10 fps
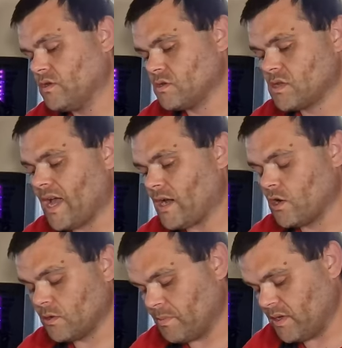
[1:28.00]
so that
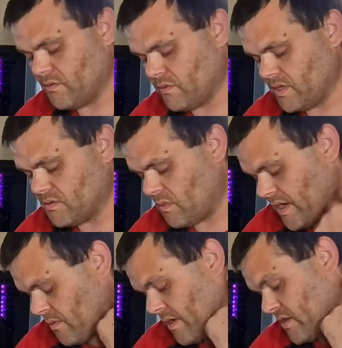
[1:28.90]
could be the reason
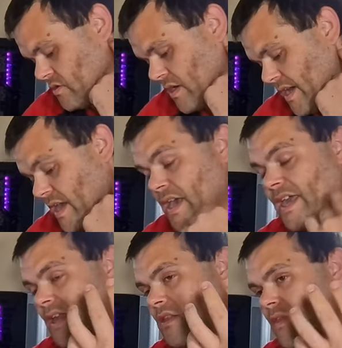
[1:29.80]
why it went so high.
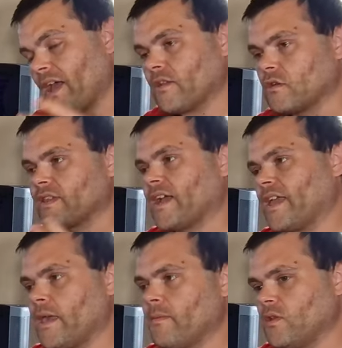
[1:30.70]
Either that or
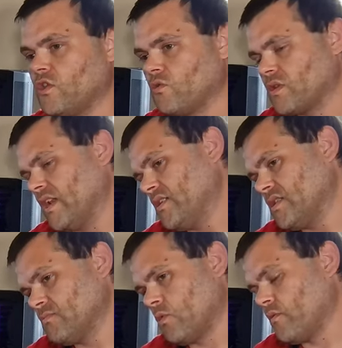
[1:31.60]
that game
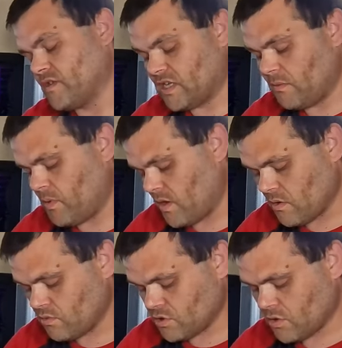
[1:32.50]
utilizes more of a
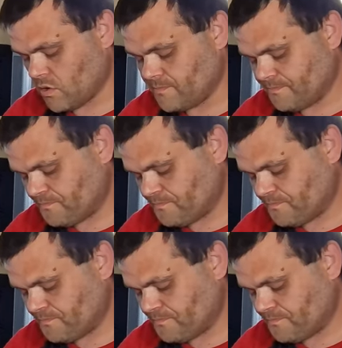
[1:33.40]
CPU, so.